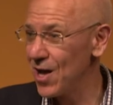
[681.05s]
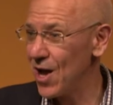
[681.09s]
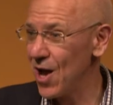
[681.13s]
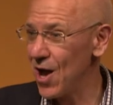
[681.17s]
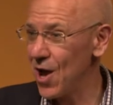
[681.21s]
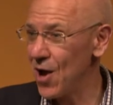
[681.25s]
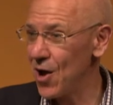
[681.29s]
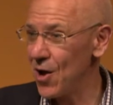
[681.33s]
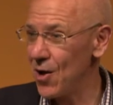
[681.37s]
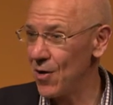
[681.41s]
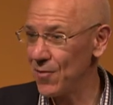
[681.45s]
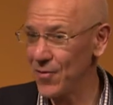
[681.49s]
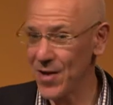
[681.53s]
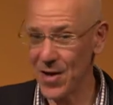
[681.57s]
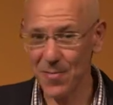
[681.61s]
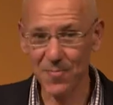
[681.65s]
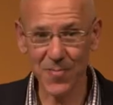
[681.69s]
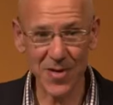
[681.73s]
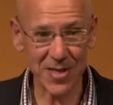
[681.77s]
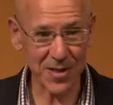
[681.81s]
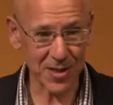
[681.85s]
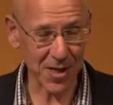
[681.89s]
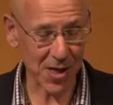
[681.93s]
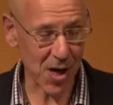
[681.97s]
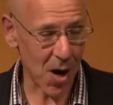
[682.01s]
Uh, they've
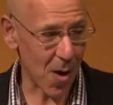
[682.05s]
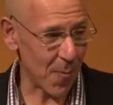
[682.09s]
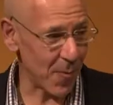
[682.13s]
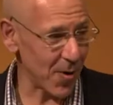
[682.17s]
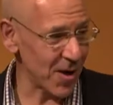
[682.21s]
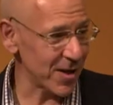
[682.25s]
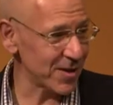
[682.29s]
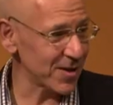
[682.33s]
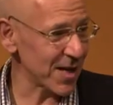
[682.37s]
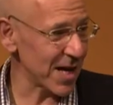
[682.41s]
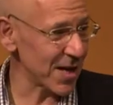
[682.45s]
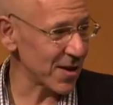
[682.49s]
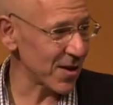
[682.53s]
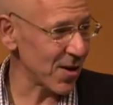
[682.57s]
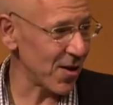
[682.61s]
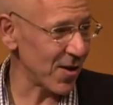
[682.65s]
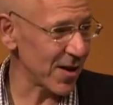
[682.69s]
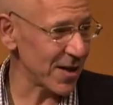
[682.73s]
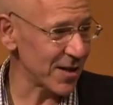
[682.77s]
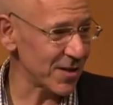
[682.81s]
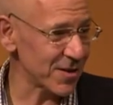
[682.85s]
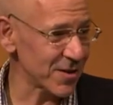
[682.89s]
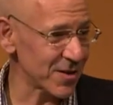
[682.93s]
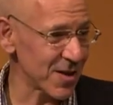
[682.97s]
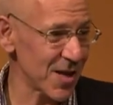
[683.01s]
missed a couple of
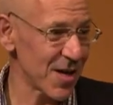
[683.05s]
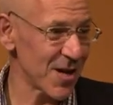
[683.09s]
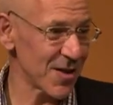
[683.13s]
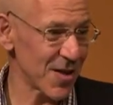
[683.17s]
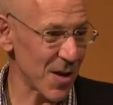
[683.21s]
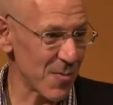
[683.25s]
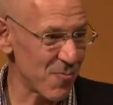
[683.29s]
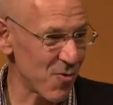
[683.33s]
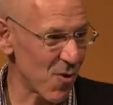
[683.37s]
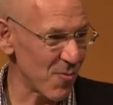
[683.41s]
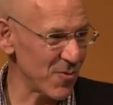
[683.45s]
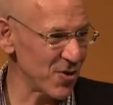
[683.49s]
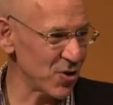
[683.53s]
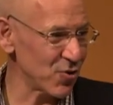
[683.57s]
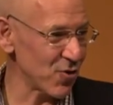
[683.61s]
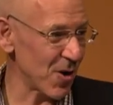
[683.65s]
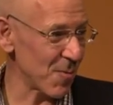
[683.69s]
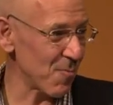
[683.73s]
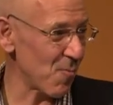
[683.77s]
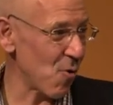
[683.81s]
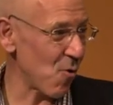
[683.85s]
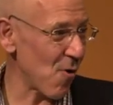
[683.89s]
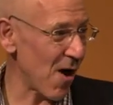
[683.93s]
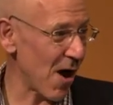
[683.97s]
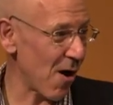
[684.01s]
deadlines. They've probably
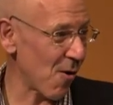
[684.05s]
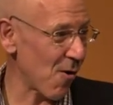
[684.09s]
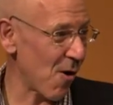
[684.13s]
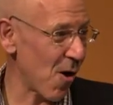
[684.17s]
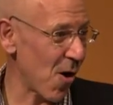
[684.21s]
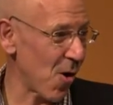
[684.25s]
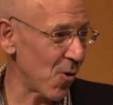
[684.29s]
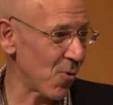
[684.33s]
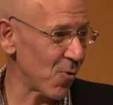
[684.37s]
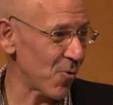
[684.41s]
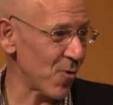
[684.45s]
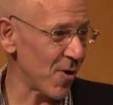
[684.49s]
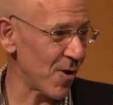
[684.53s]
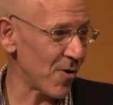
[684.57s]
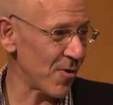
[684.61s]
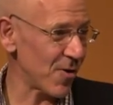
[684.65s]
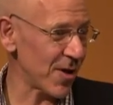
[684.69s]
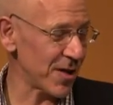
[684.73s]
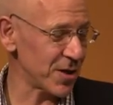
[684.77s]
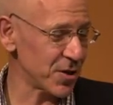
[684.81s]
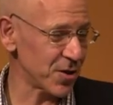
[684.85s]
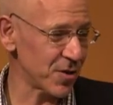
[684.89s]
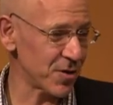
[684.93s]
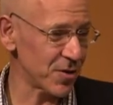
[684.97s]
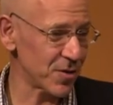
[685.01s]
drunk more alcohol than they
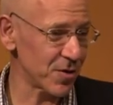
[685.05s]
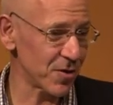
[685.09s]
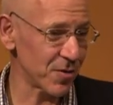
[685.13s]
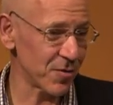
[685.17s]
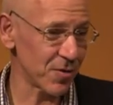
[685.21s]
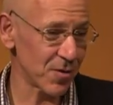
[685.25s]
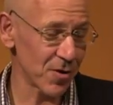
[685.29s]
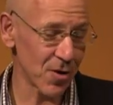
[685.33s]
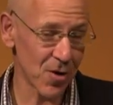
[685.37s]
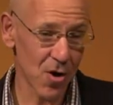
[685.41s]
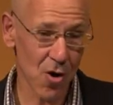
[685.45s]
should do.